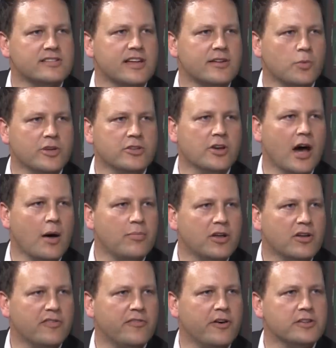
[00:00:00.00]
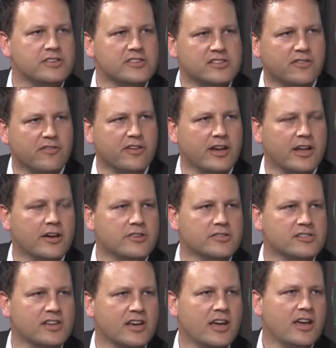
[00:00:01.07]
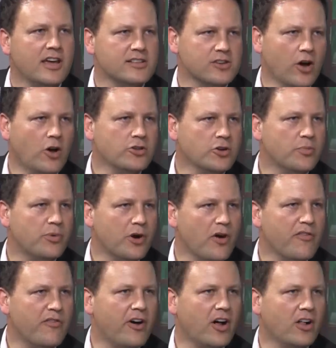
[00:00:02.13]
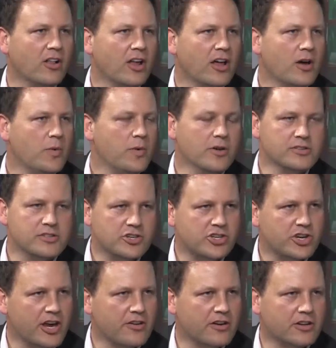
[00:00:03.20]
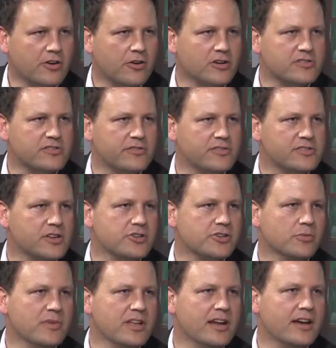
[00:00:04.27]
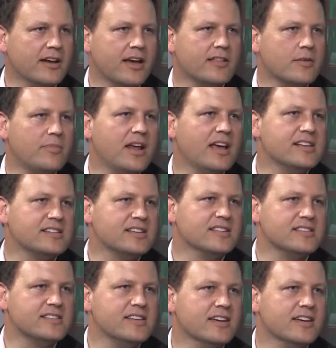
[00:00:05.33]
that when you upload photos and videos, it's on your profile. We also share it across social media and other players can see